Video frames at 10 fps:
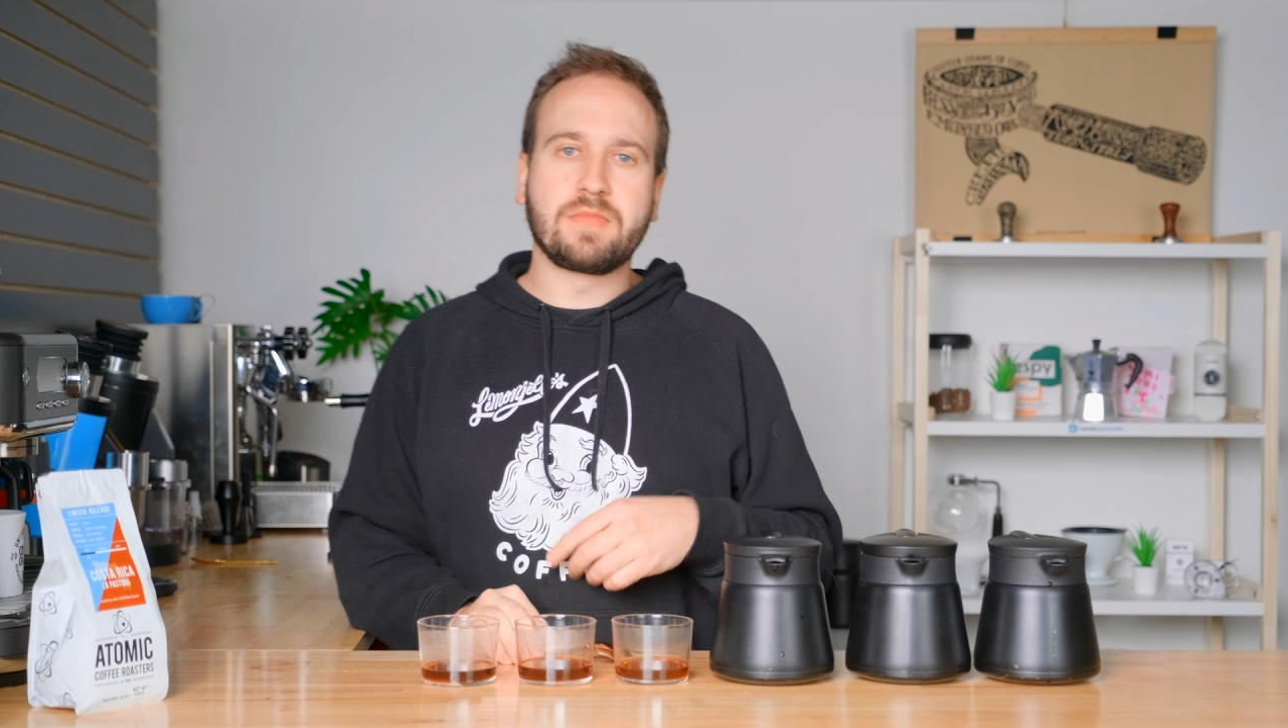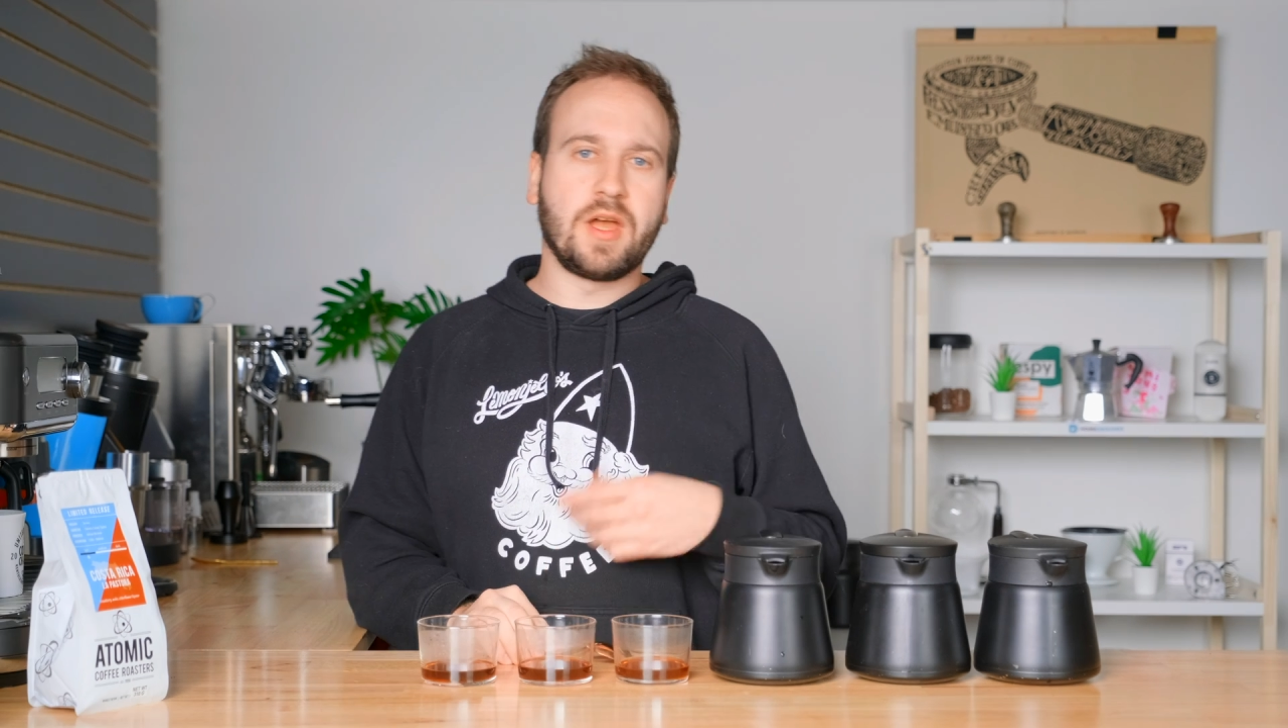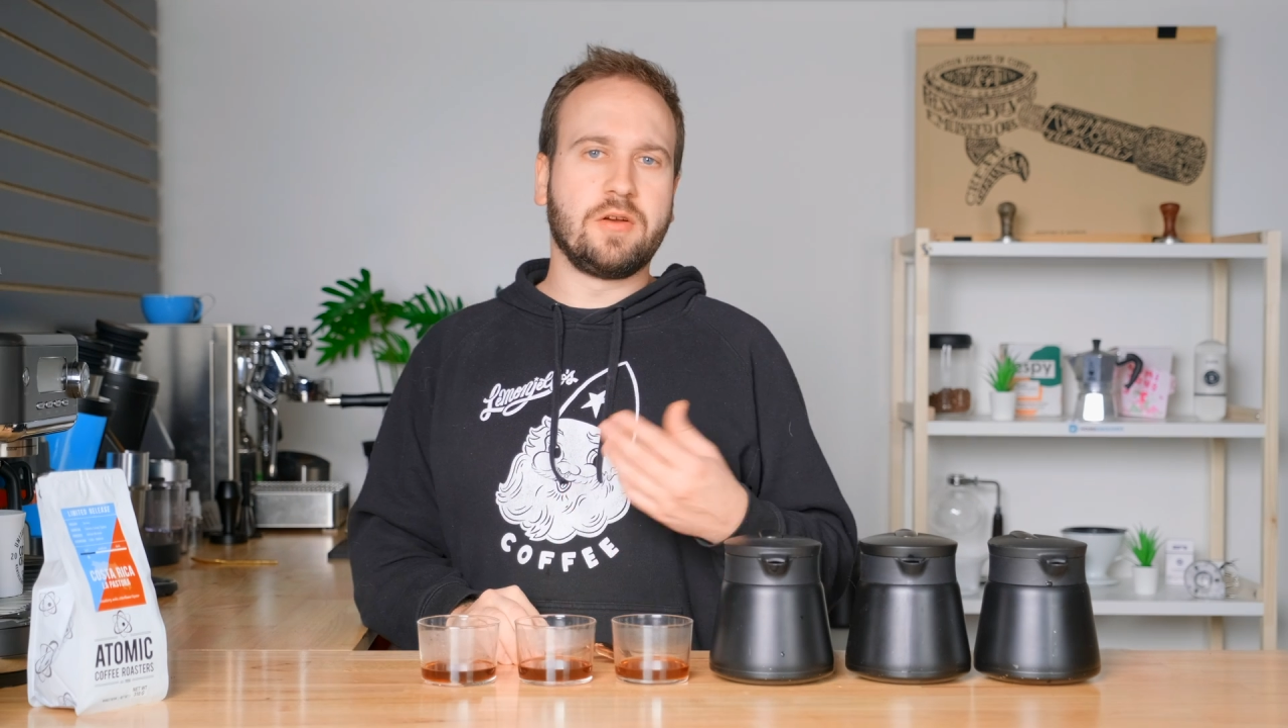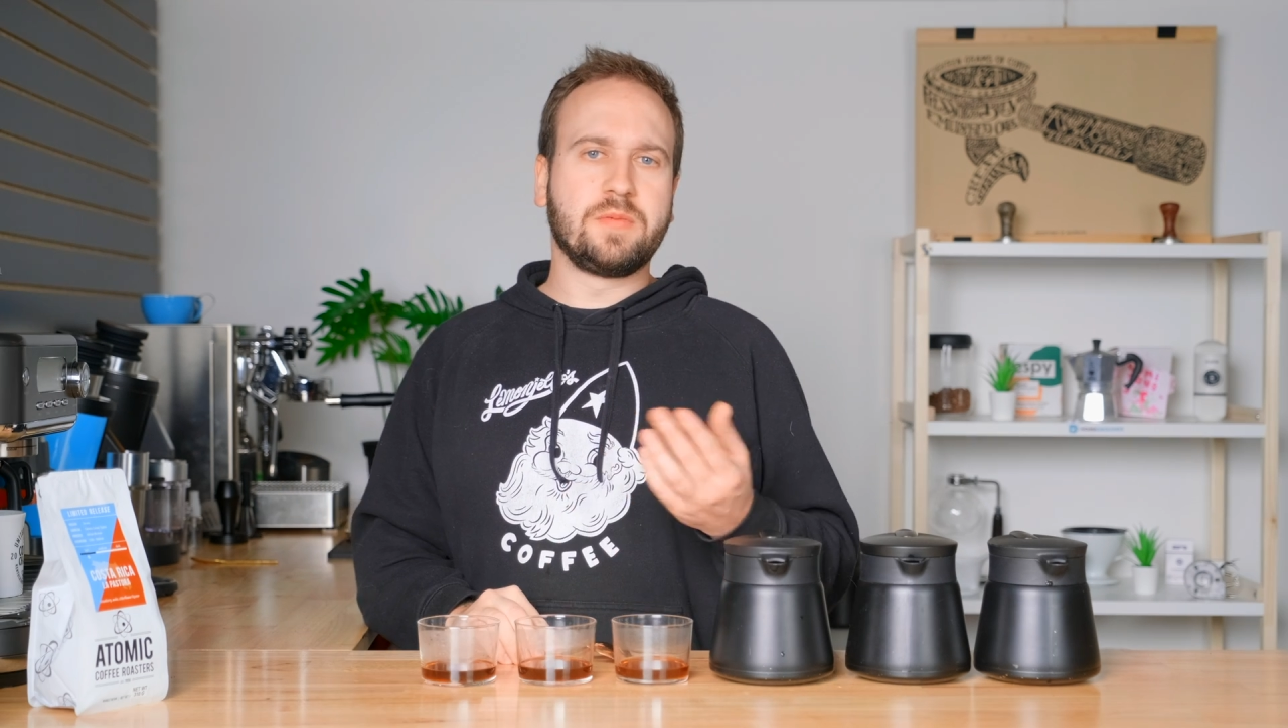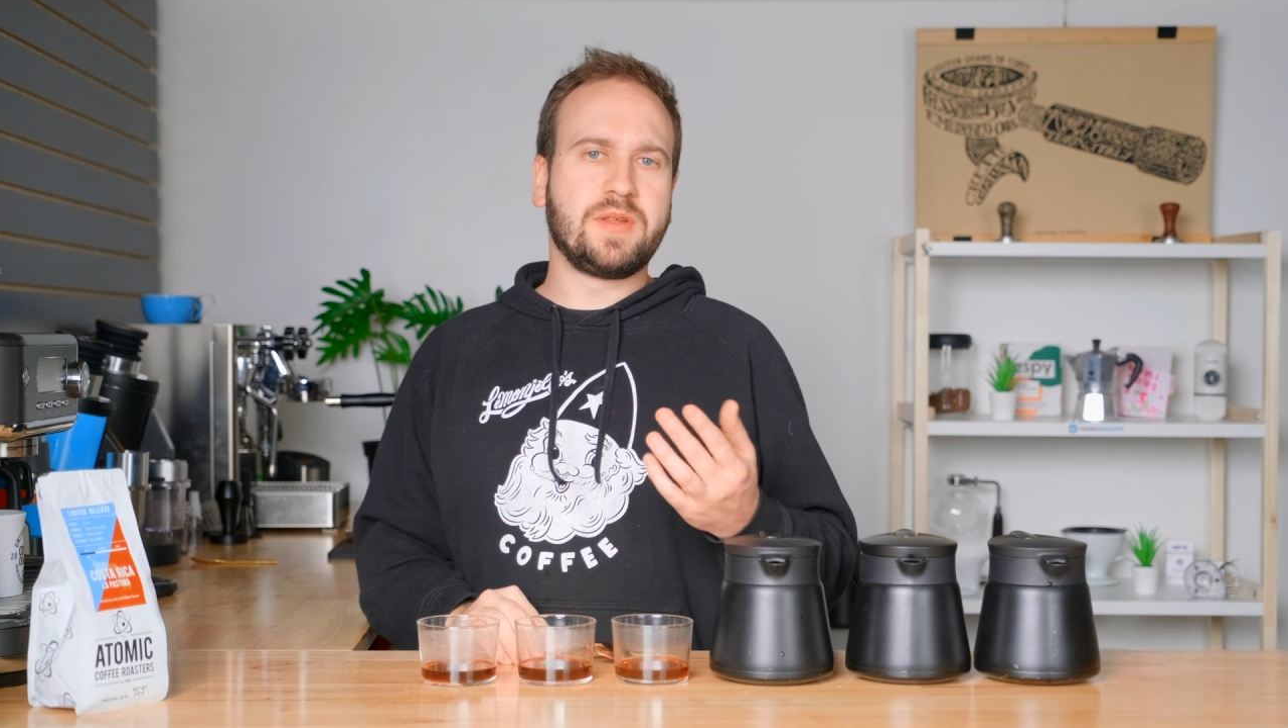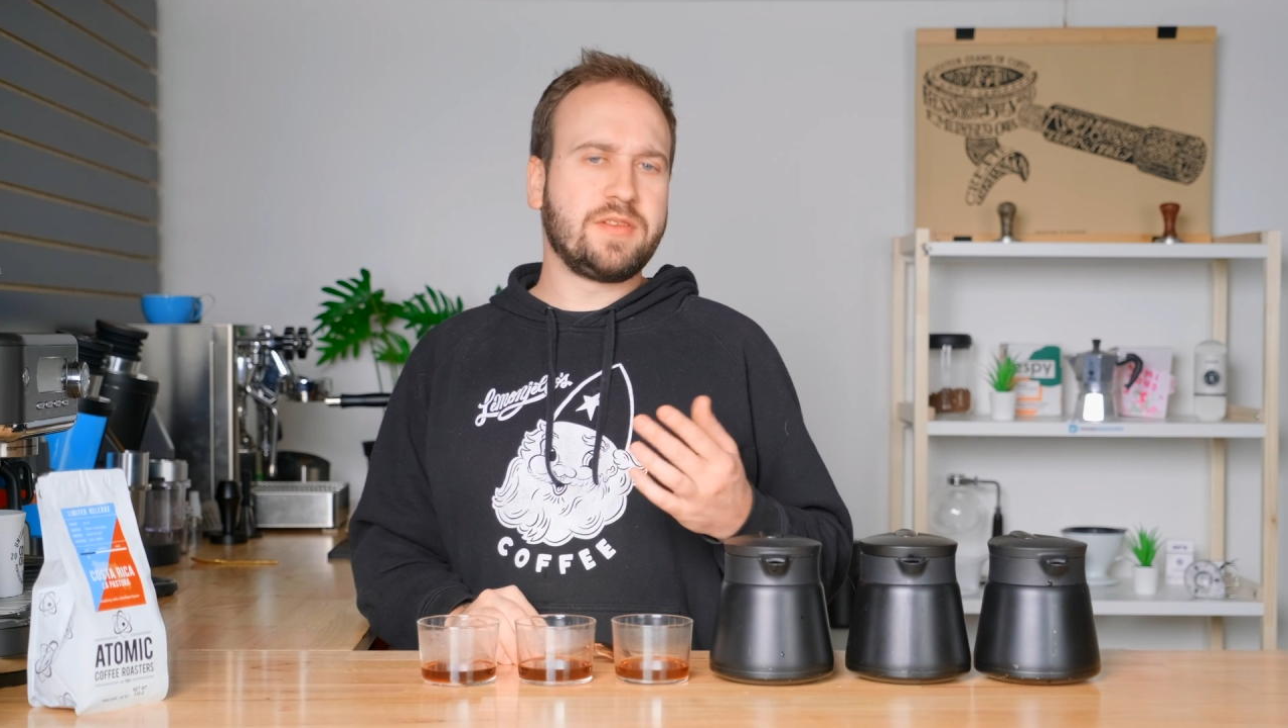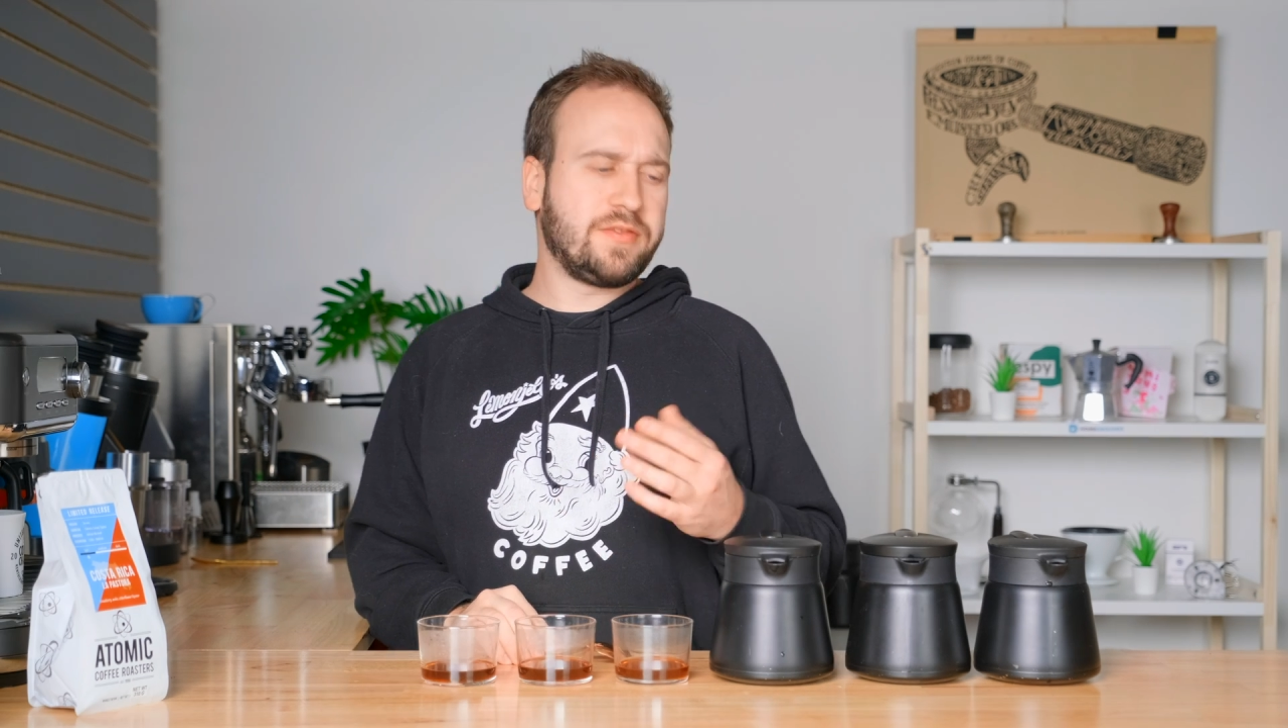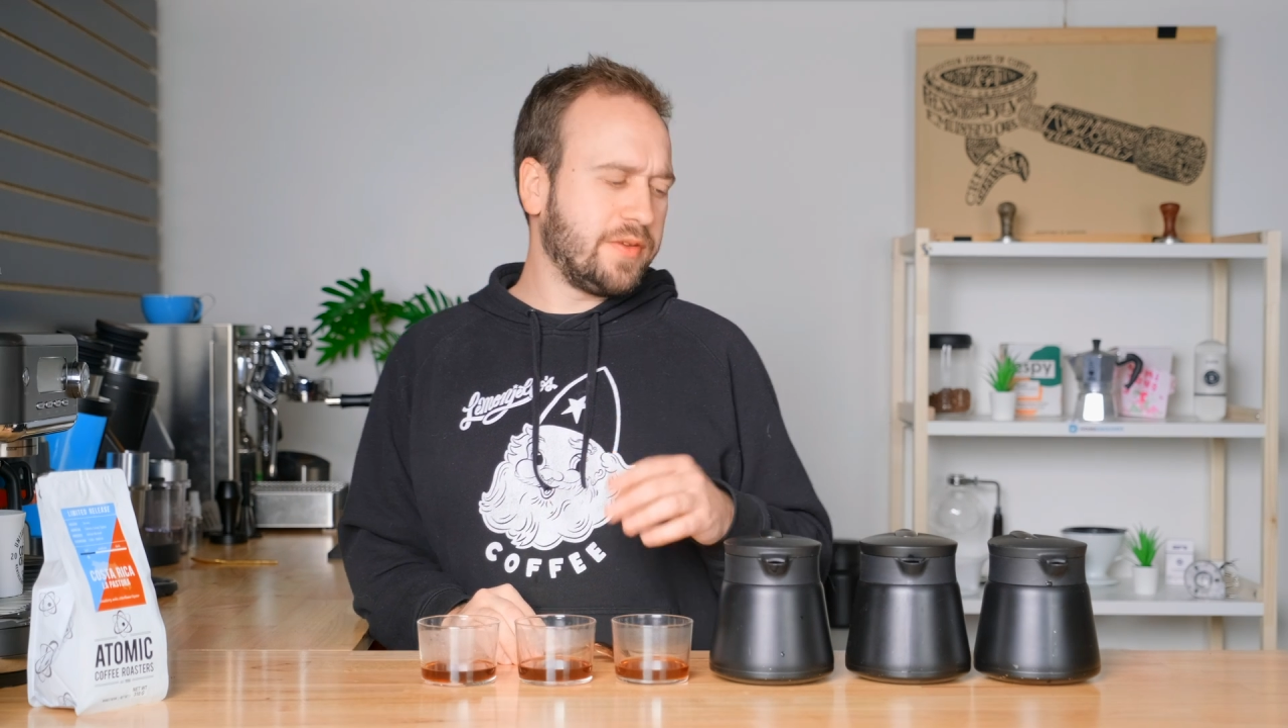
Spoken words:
I hope that this